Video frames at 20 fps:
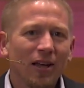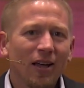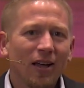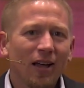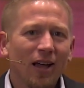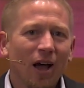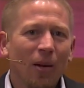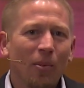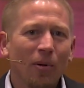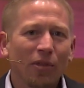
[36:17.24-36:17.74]

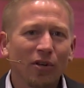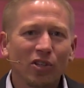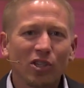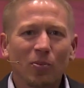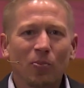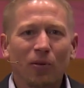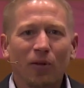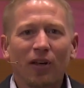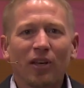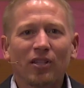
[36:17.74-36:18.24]
Uh, but there's a
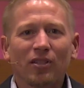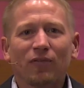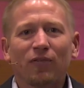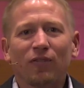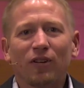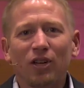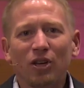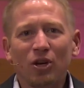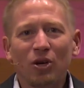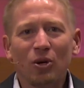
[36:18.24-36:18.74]
place for
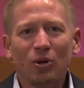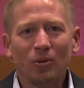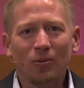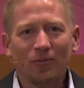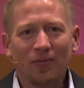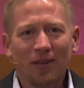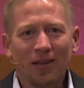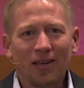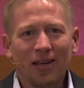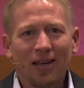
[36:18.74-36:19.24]
you,
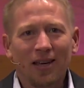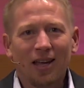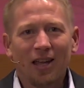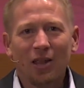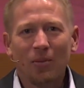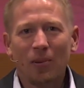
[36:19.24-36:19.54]
and the